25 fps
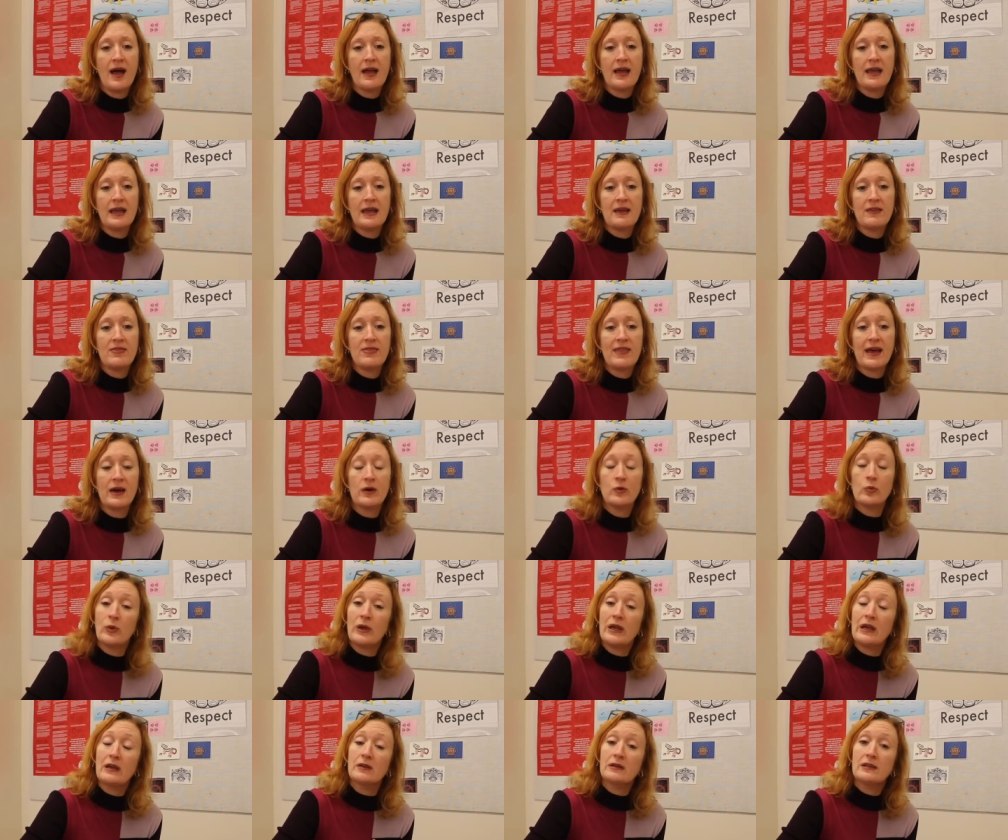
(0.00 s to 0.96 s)
In that
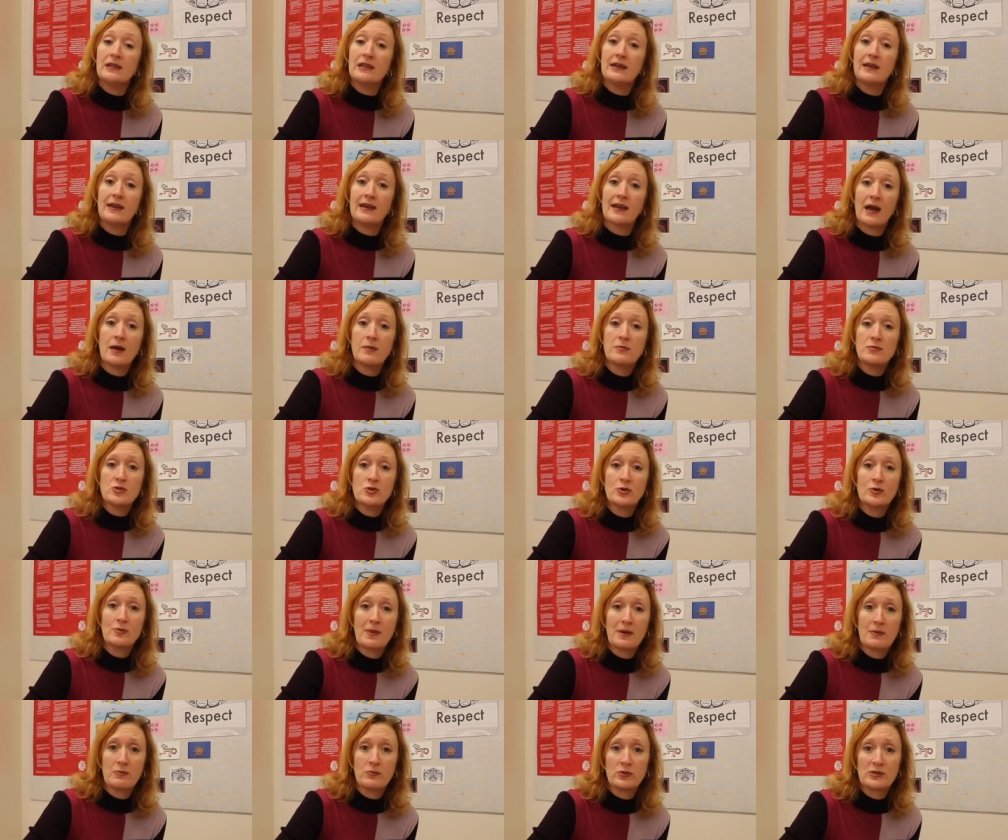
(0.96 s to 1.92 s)
week leading up to
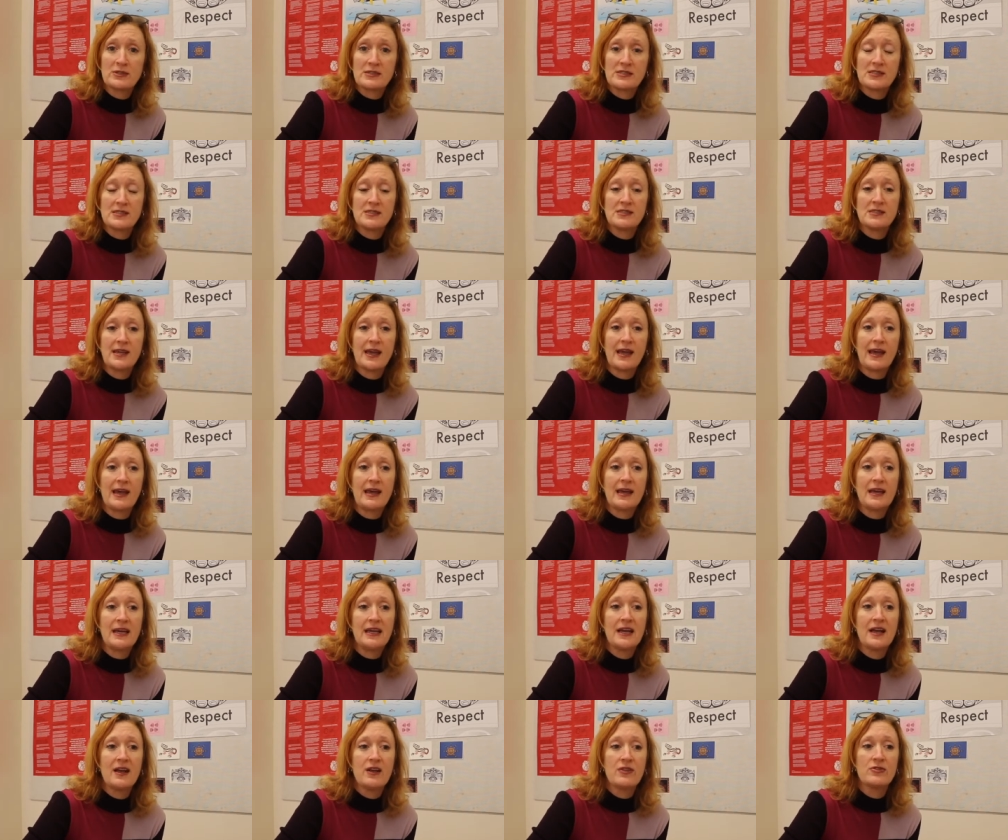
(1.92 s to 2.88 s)
Remembrance
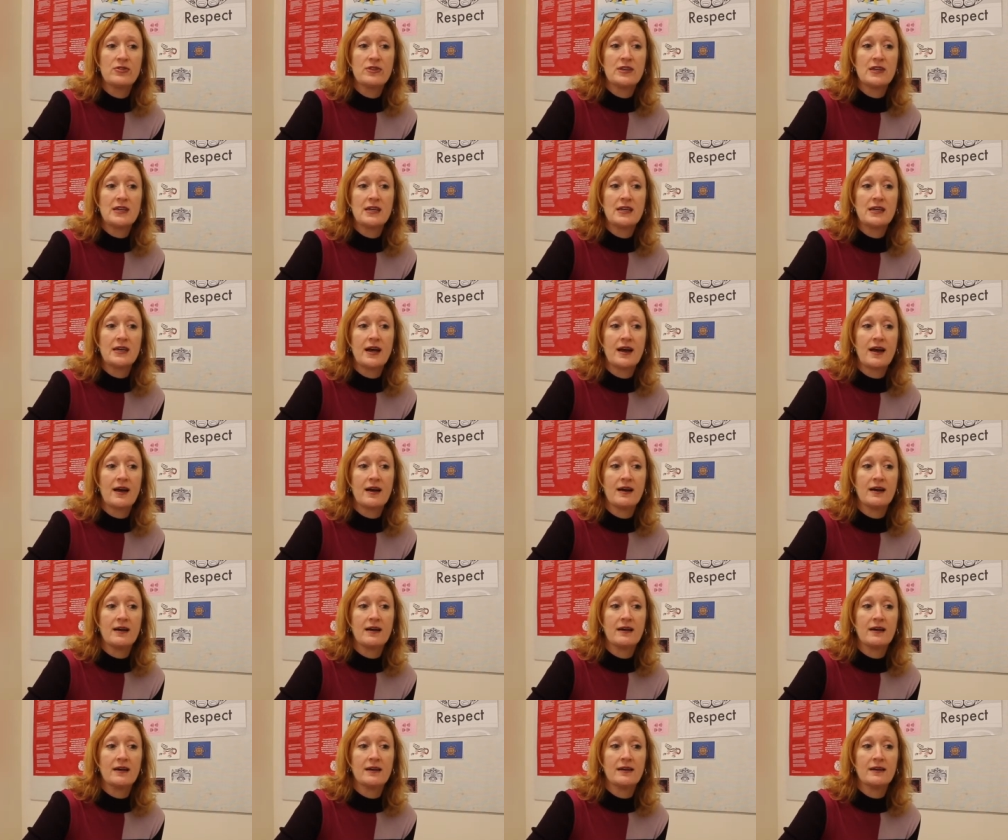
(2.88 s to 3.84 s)
Day, the
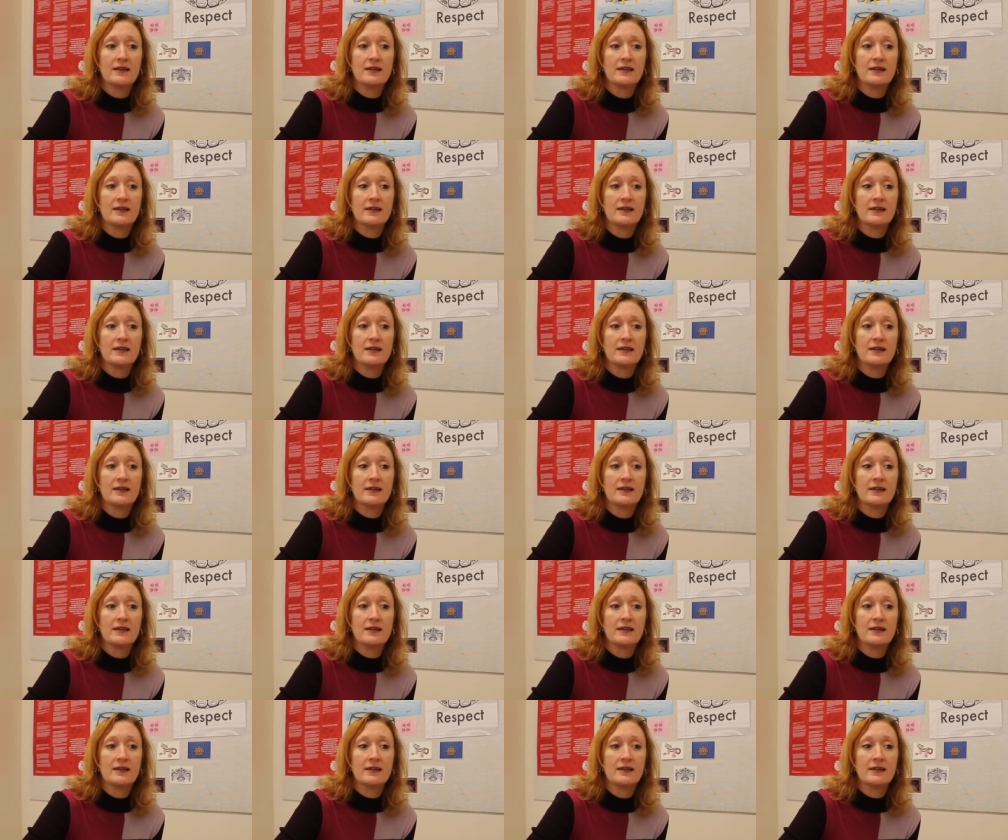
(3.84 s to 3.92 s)
uh,